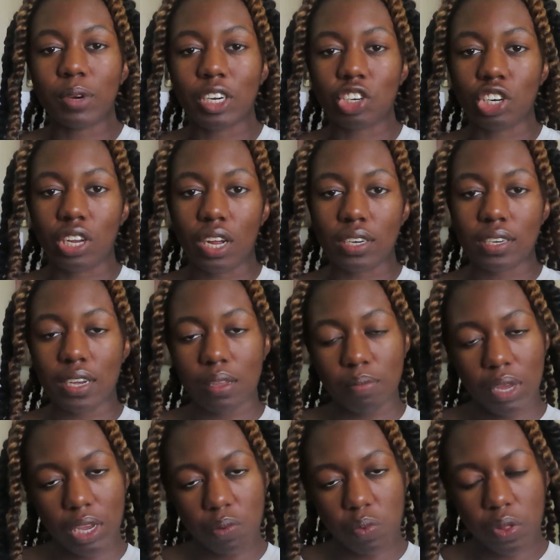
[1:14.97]
matcha latte
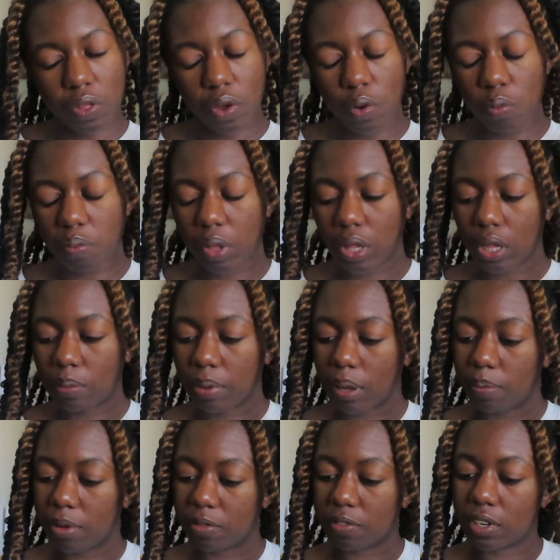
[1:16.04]
made with oat milk, a
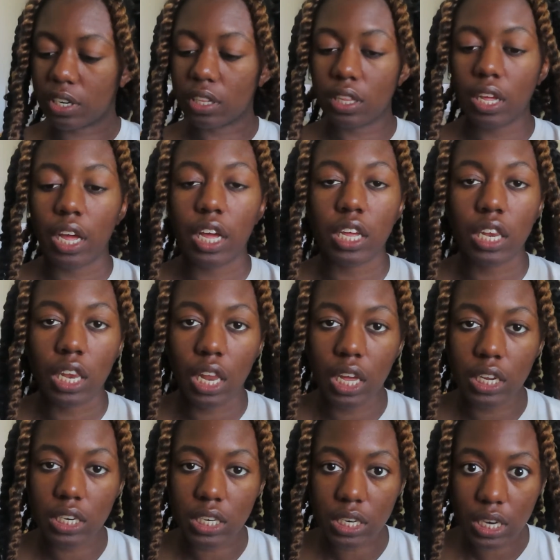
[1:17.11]
pump of vanilla, and
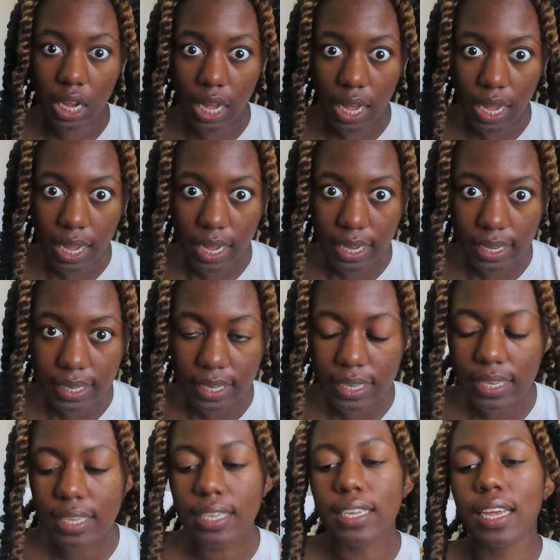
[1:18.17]
light
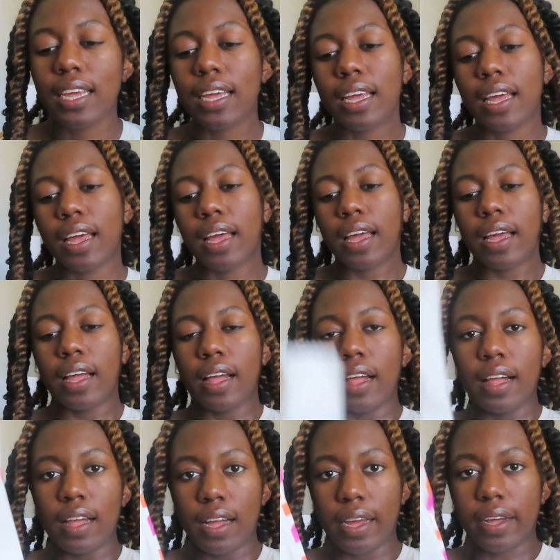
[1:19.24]
ice.
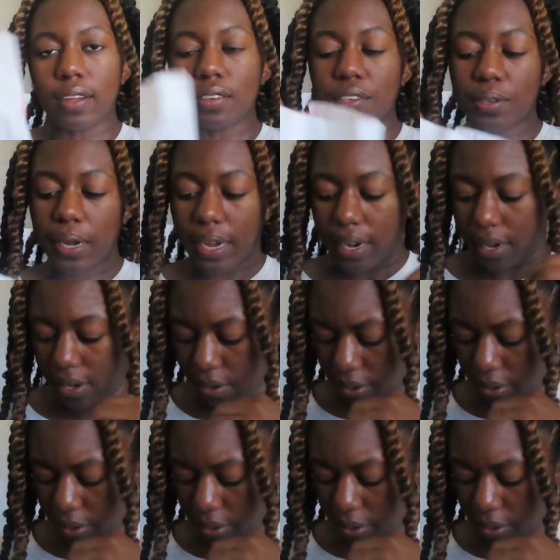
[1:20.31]
I also had a